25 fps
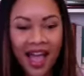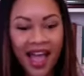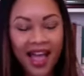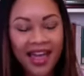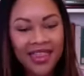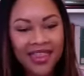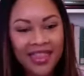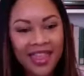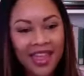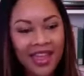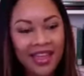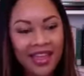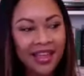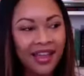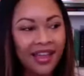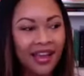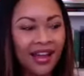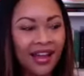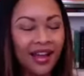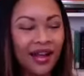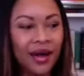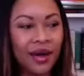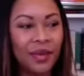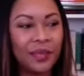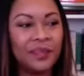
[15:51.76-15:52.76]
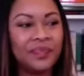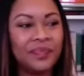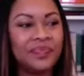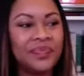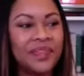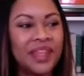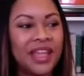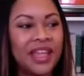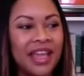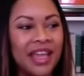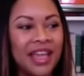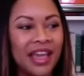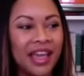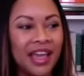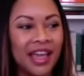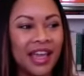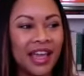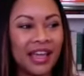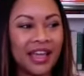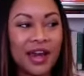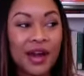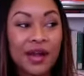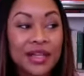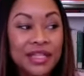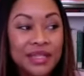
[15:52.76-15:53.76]
I think um,
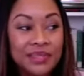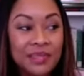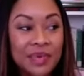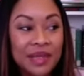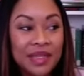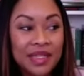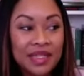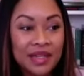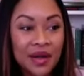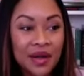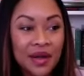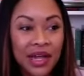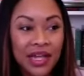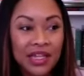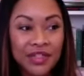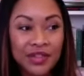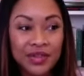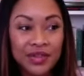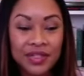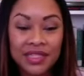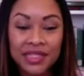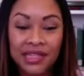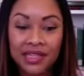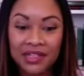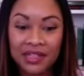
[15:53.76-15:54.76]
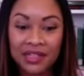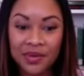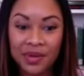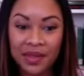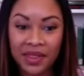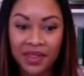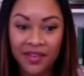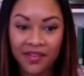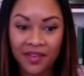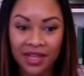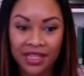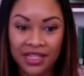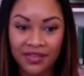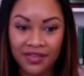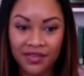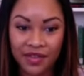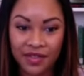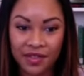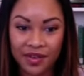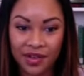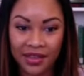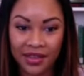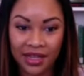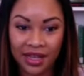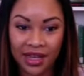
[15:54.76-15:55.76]
you know it's been so interesting doing the festivals
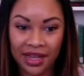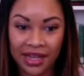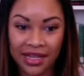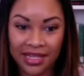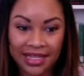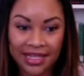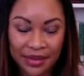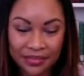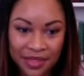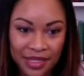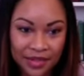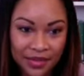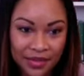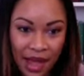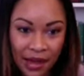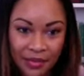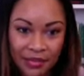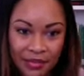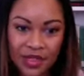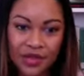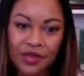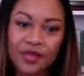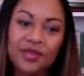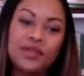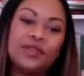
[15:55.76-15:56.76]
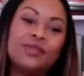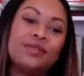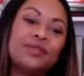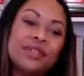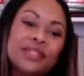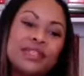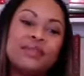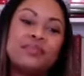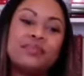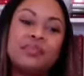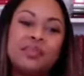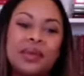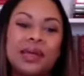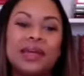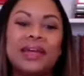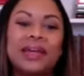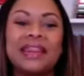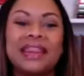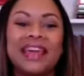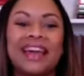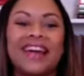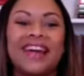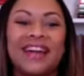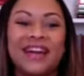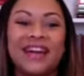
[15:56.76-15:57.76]
online because I'm so, I'm so used to being
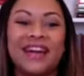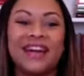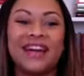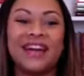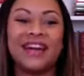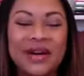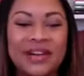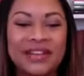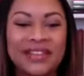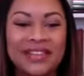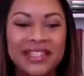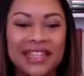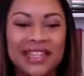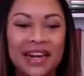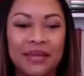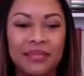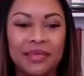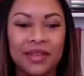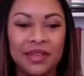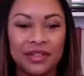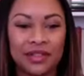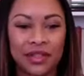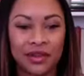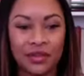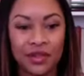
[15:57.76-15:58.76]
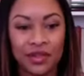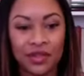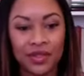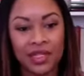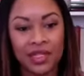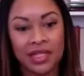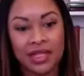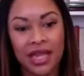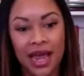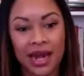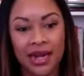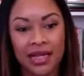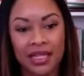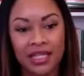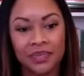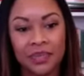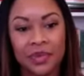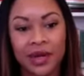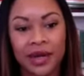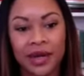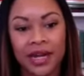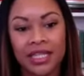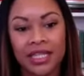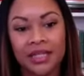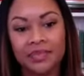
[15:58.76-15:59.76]
there in person. I'm so used to that
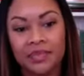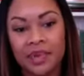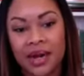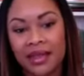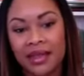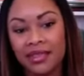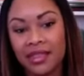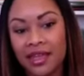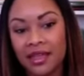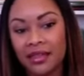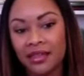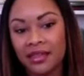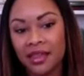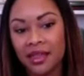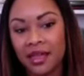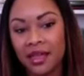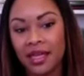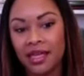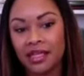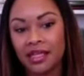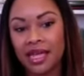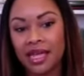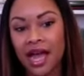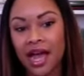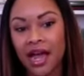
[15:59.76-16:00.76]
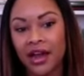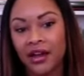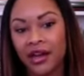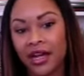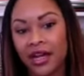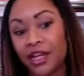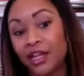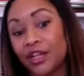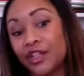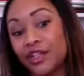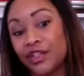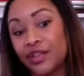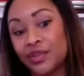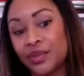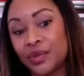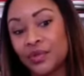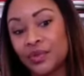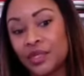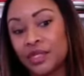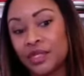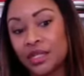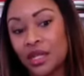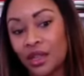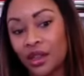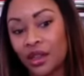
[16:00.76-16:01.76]
experience, but I think the entire industry
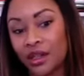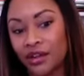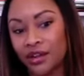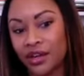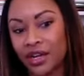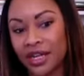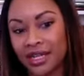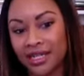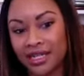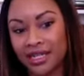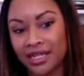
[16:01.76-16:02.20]
was learning